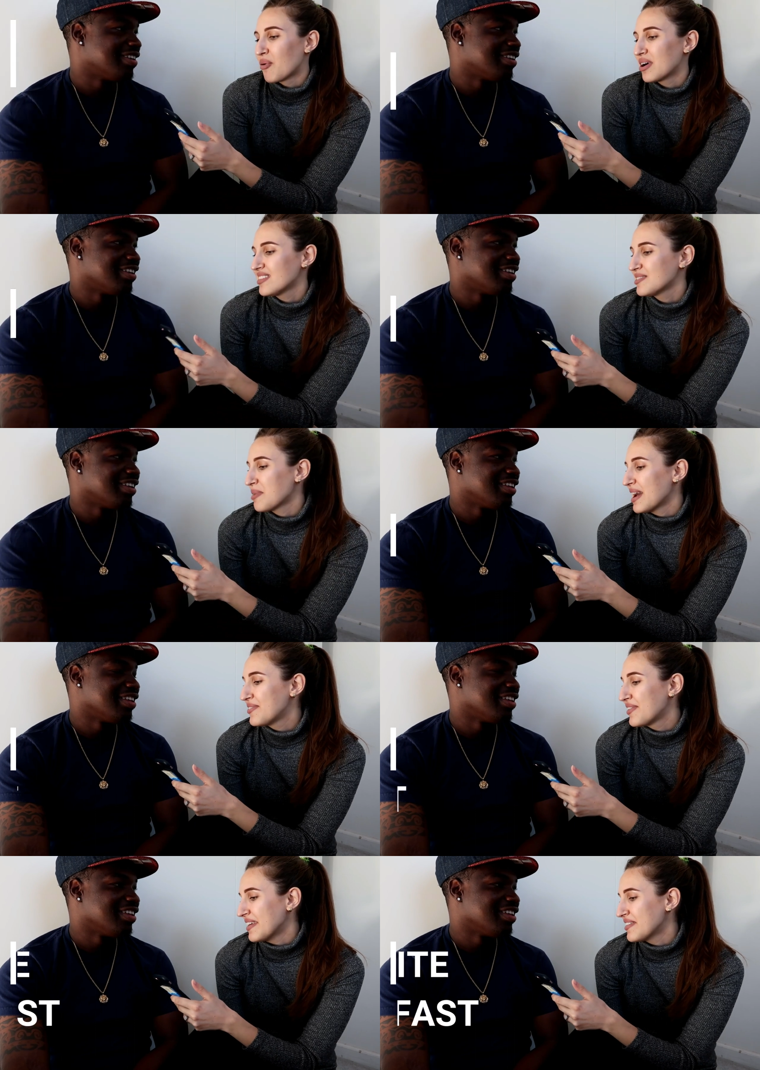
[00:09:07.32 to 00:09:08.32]
Speaker 1: What's my
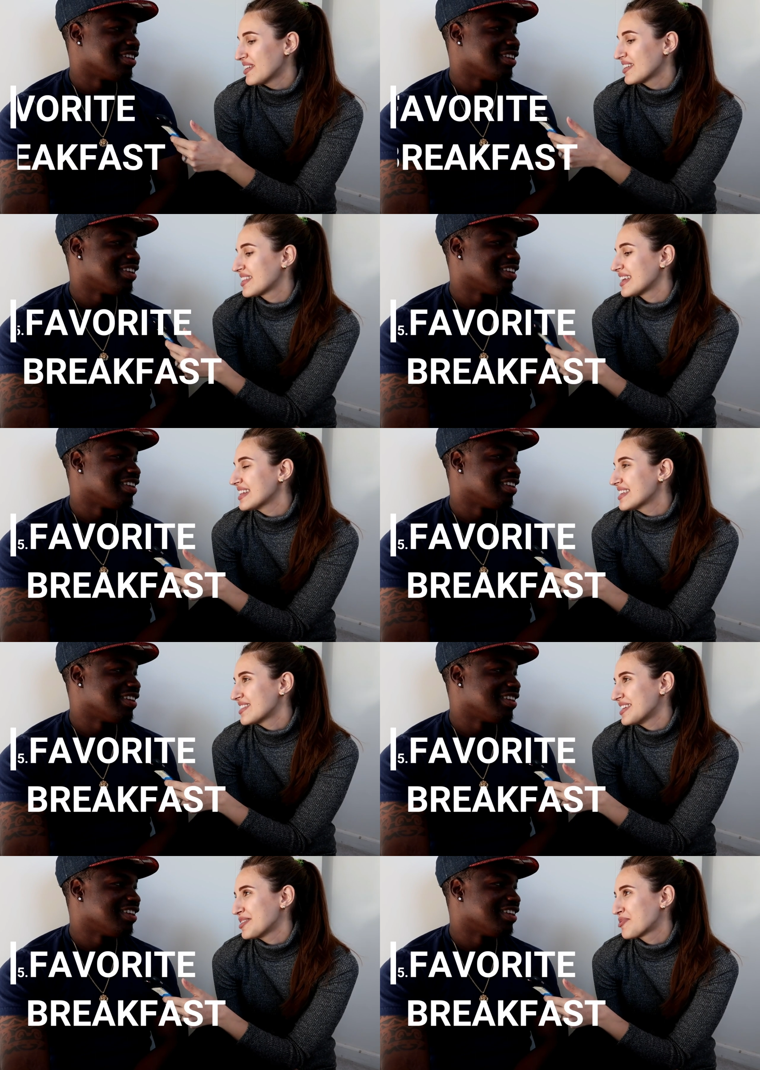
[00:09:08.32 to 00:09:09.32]
favorite thing to
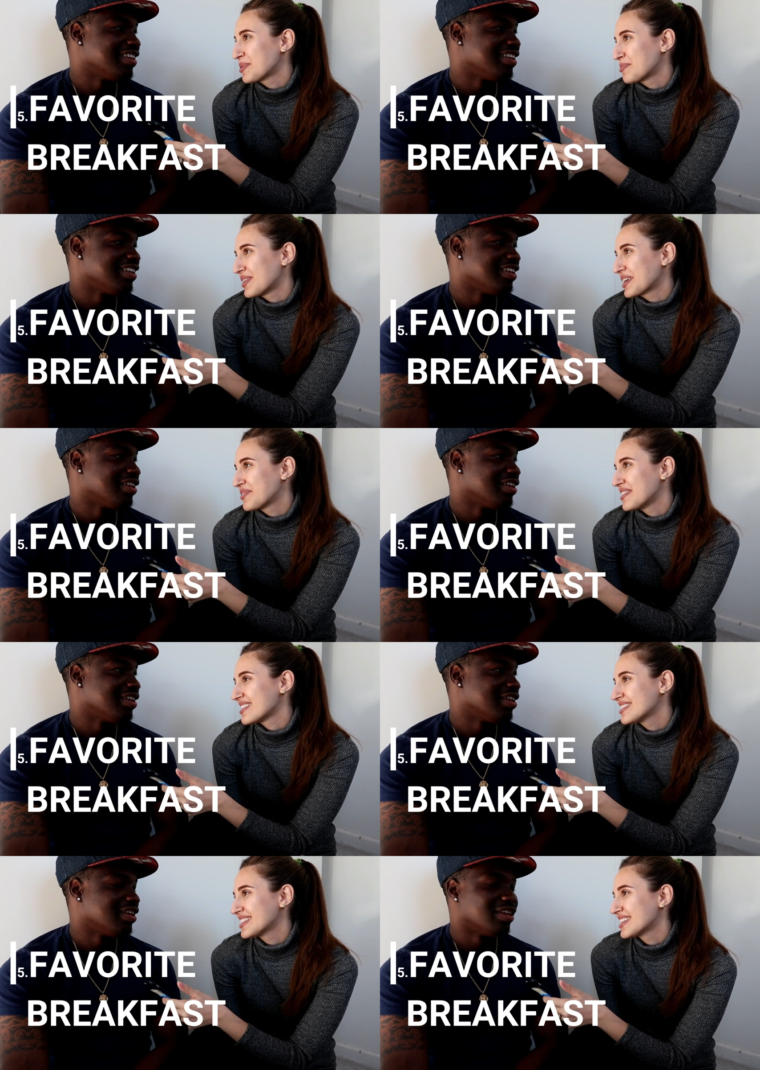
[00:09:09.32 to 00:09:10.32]
eat for
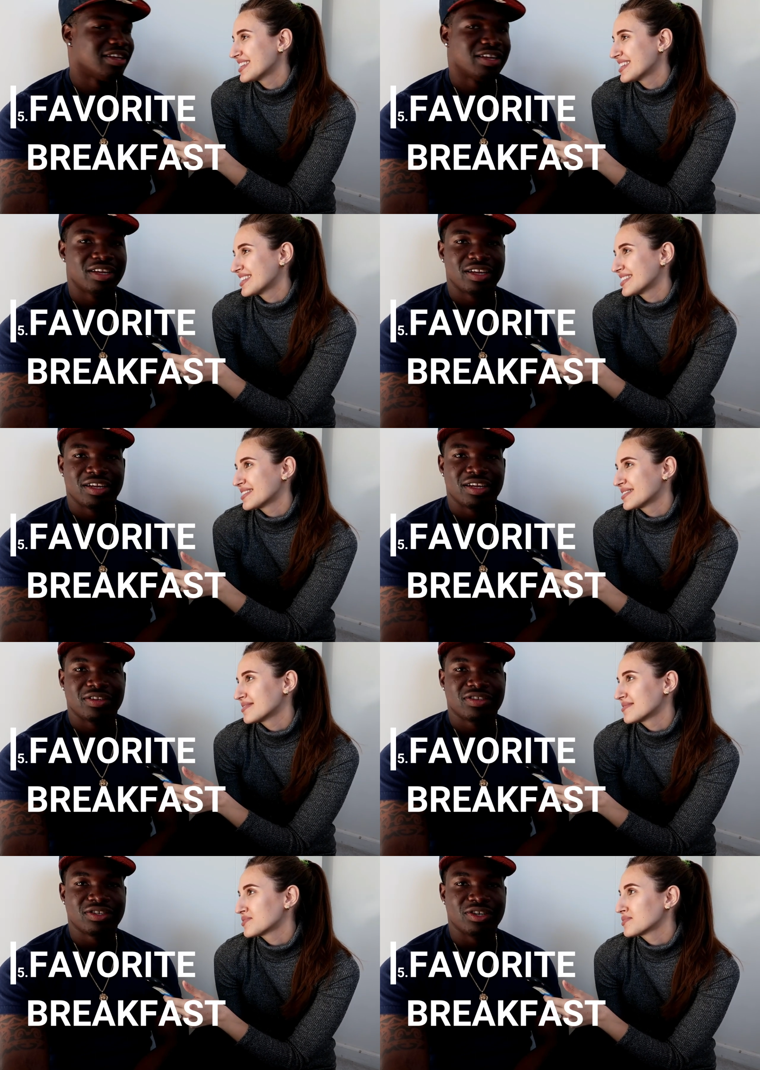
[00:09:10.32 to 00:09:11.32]
breakfast?
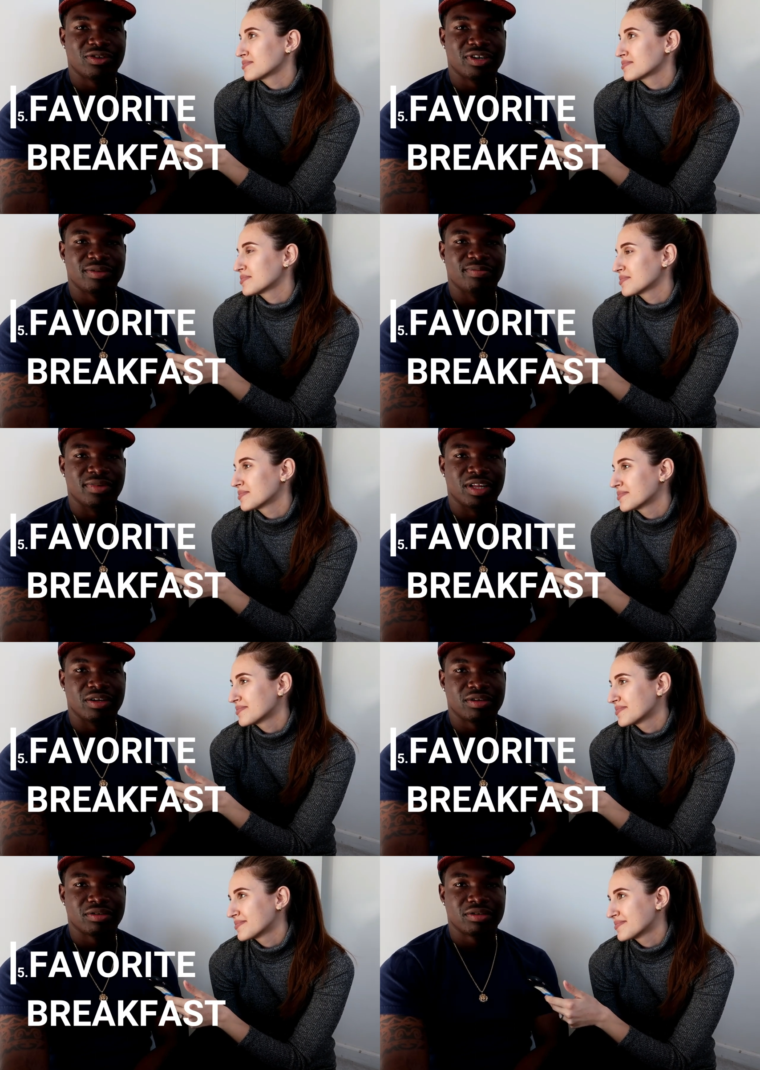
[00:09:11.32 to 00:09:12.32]
Speaker 2: Cereal
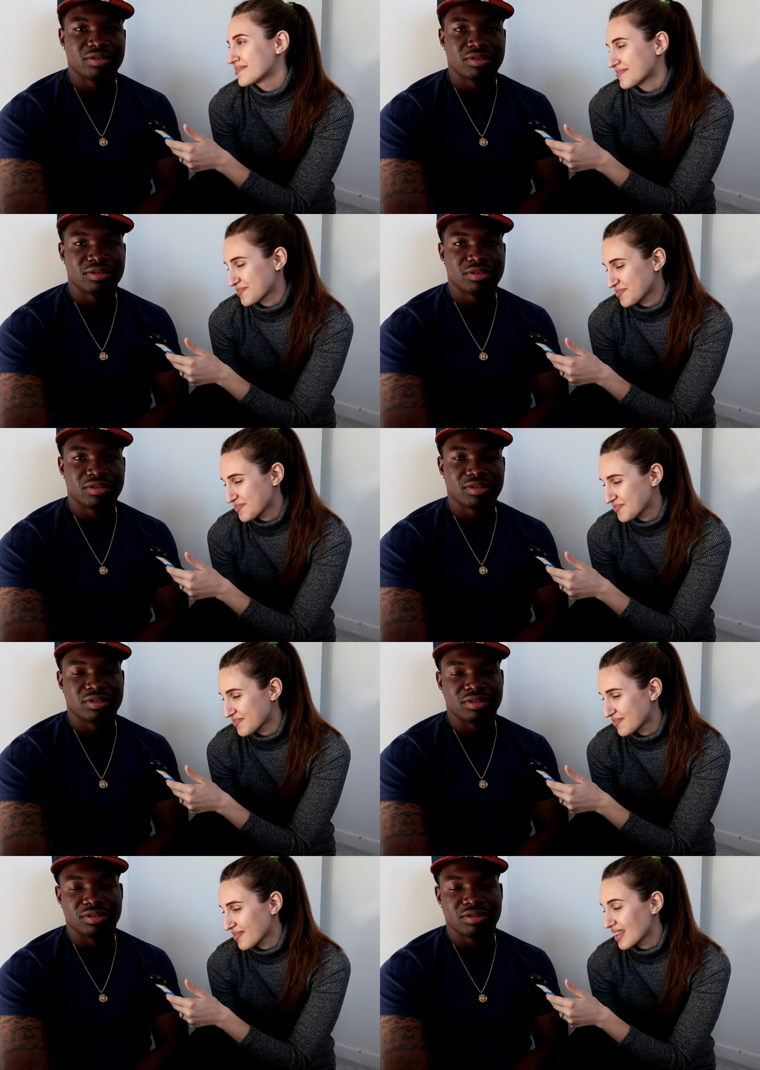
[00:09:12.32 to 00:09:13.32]
milk.
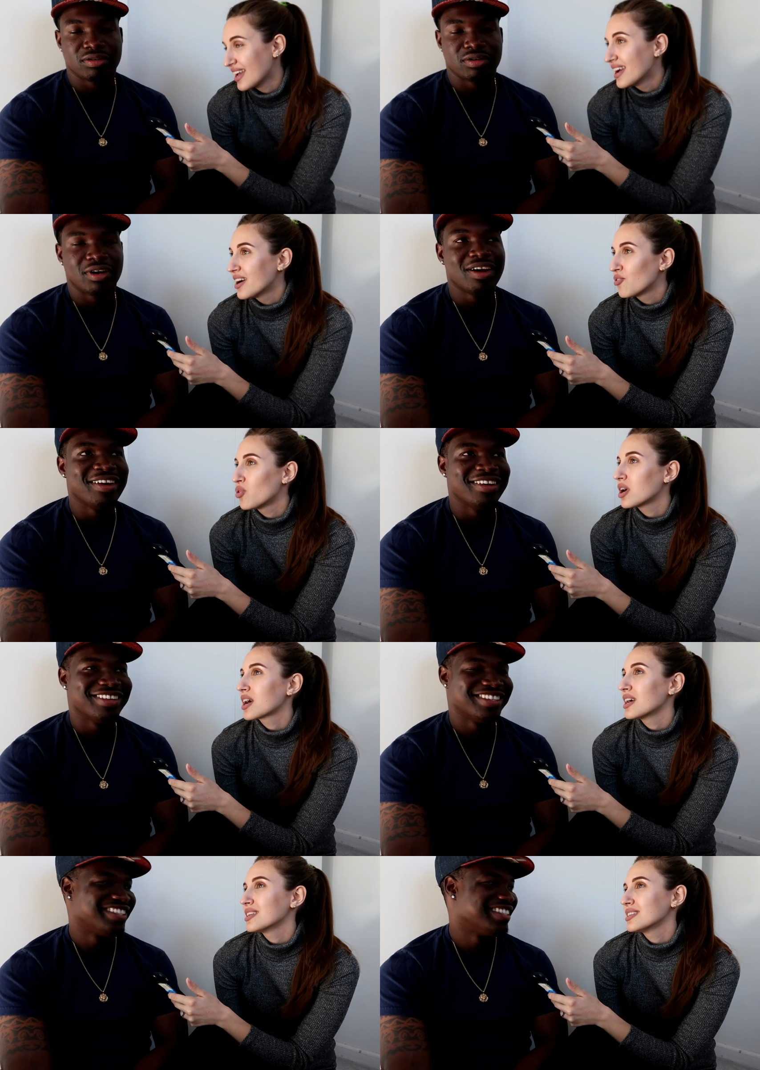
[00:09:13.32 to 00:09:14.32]
Jesus Christ. What
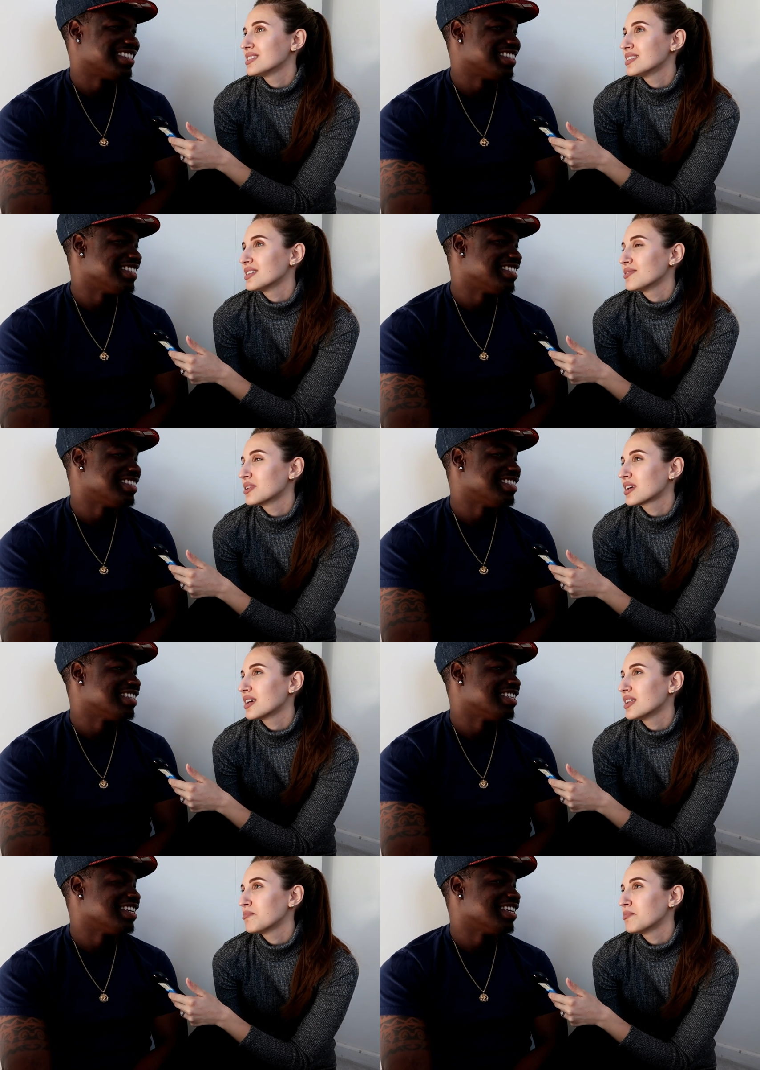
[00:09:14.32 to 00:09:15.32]
kind
Speaker 1: of what
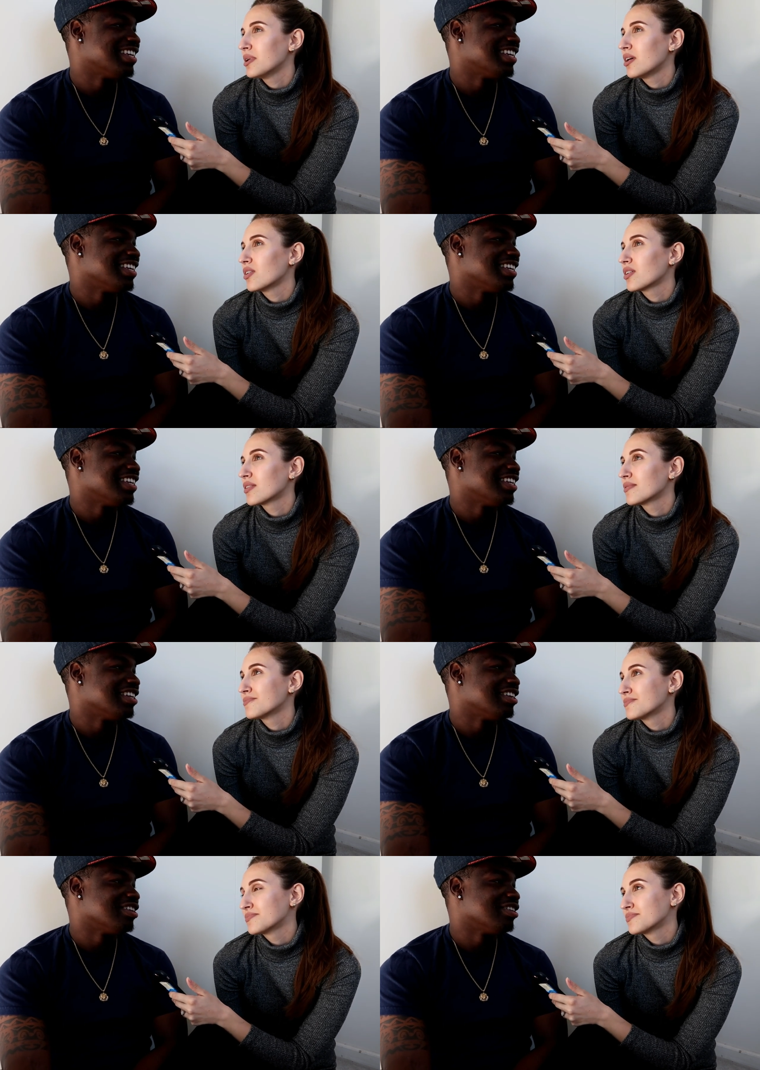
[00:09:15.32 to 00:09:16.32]
kind of milk?
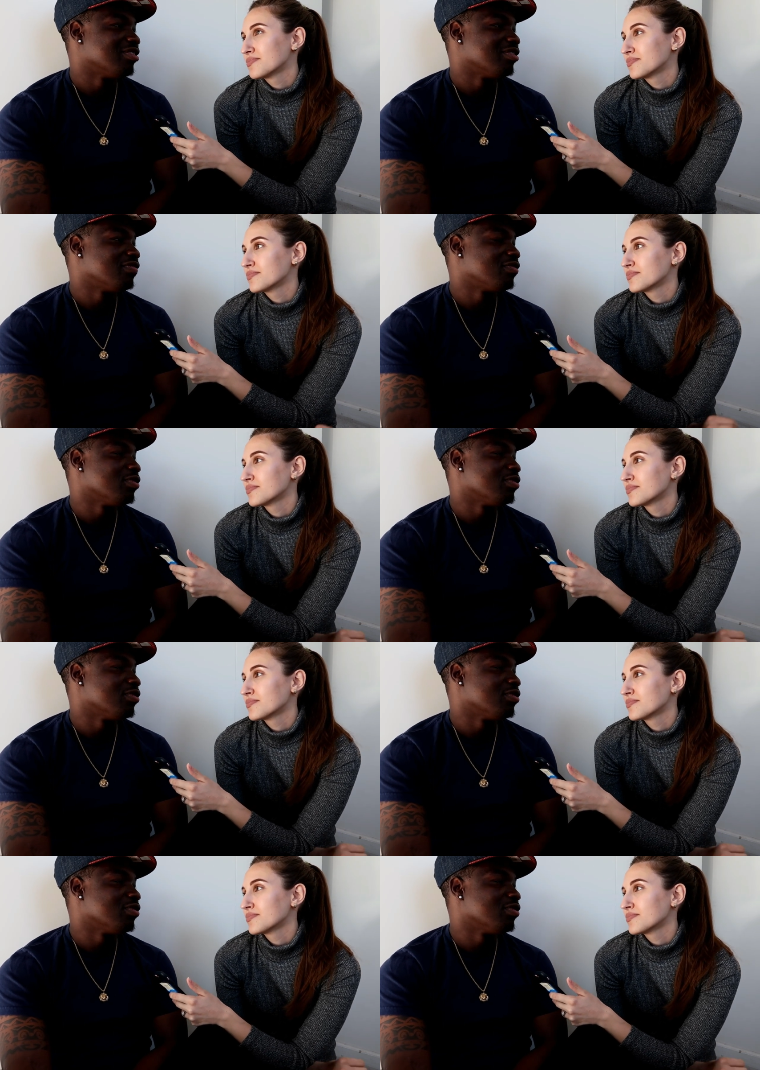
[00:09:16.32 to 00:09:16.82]
Speaker 2: Of